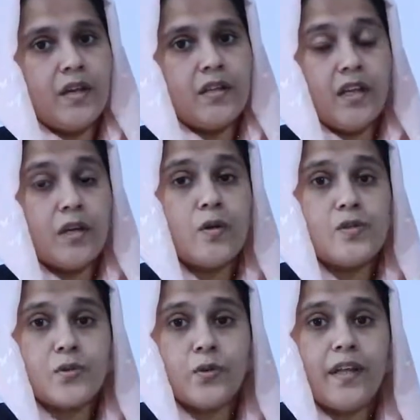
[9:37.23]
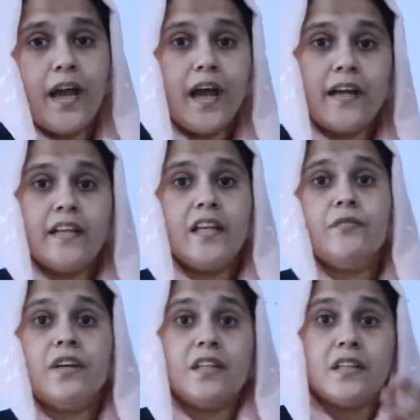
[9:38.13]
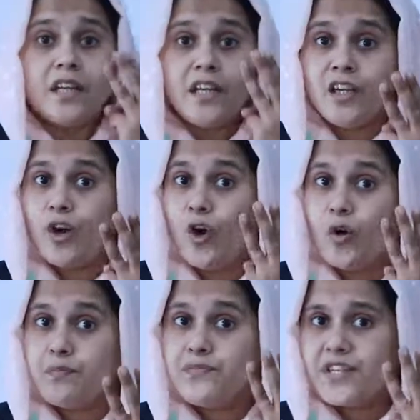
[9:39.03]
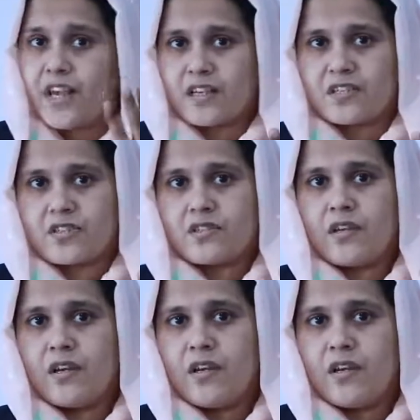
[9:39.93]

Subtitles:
There also they had given three objects.